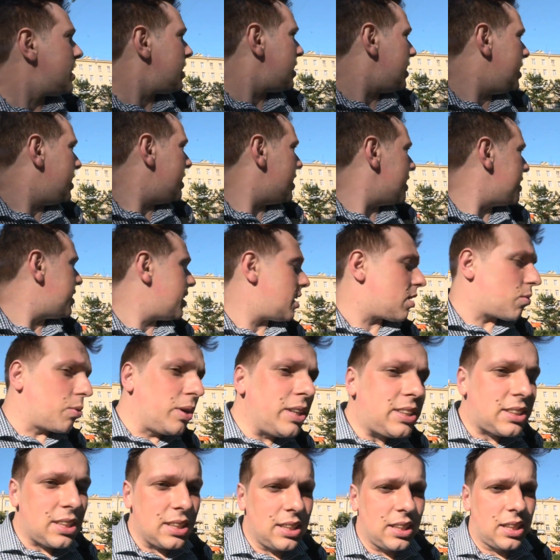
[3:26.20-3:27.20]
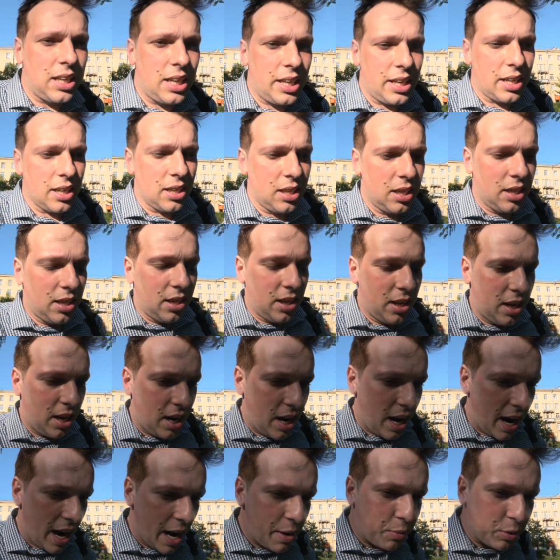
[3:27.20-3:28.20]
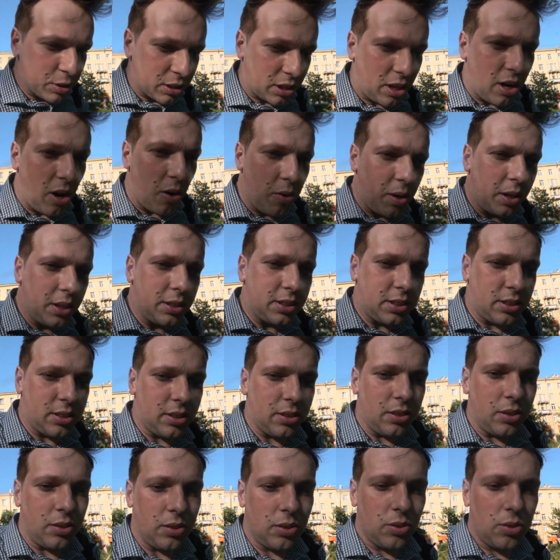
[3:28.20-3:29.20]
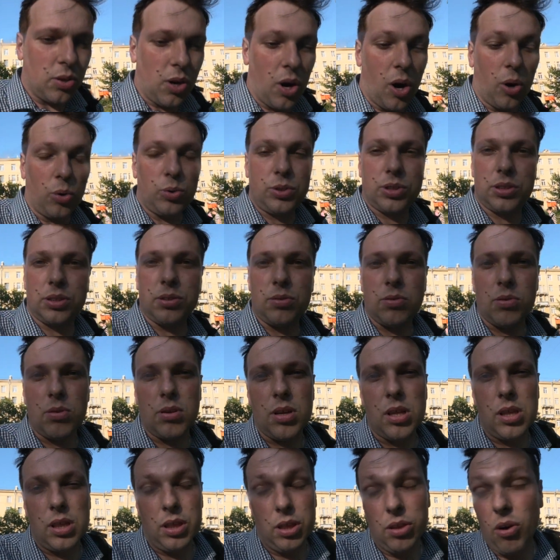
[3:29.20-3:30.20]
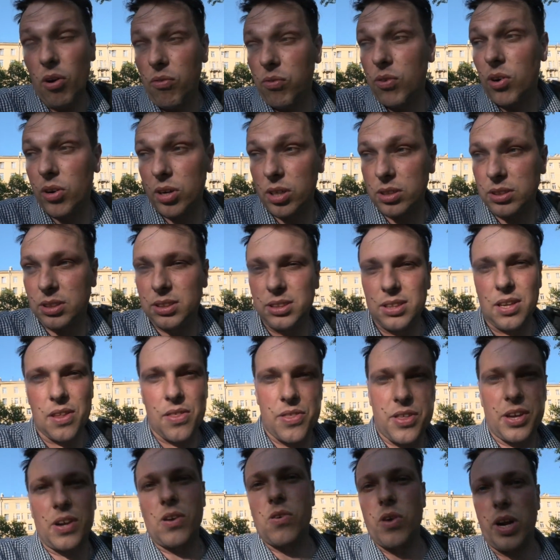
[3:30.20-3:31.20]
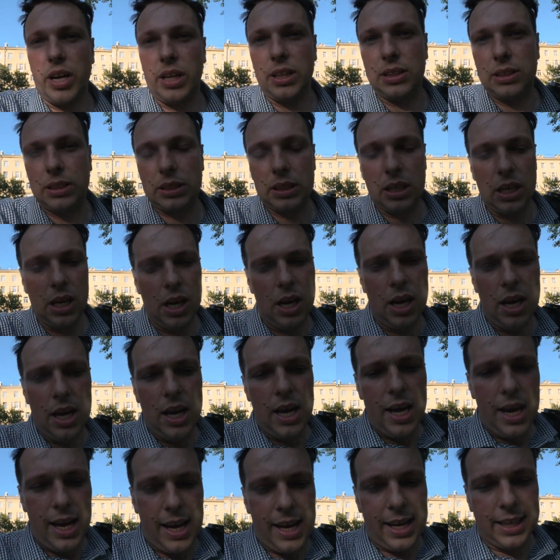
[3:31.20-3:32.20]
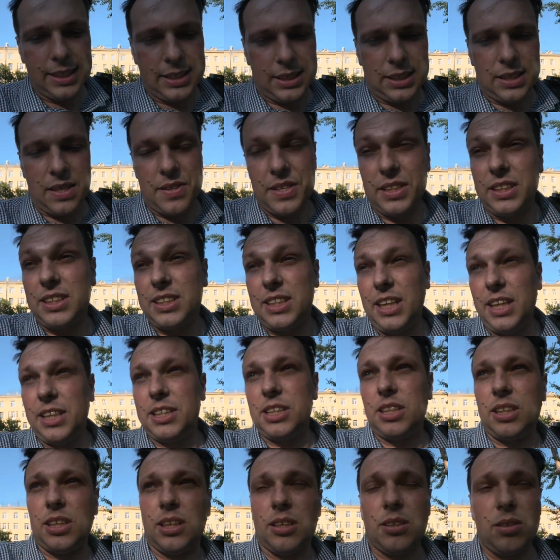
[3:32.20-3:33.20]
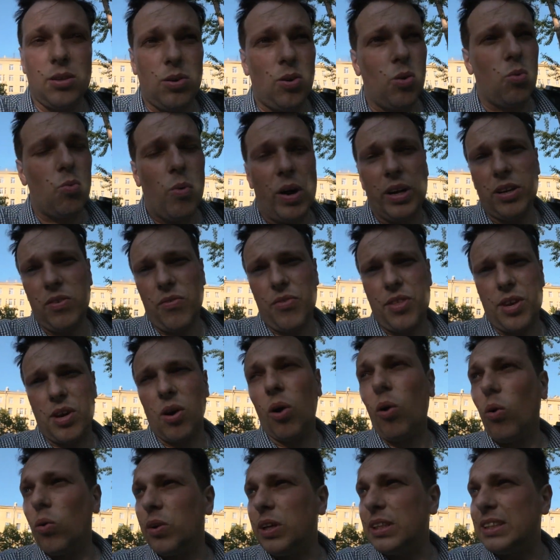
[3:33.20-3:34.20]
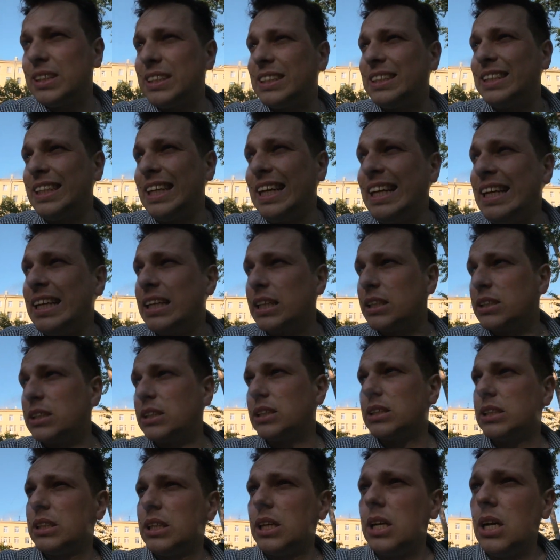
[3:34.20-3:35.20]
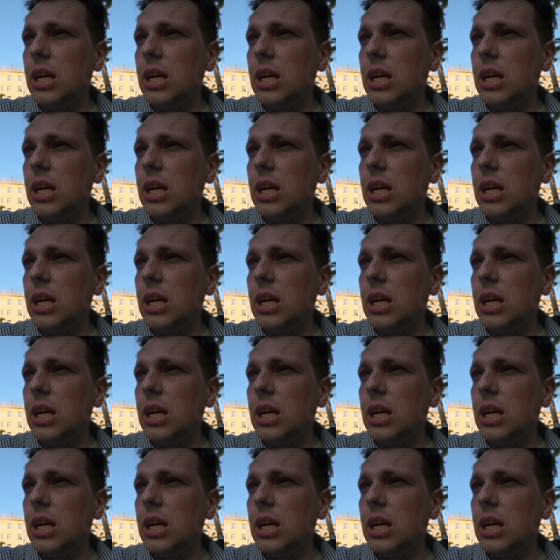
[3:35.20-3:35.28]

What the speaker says: And recently, I was going to go to Novgorod The Great. It's the city, one of the oldest cities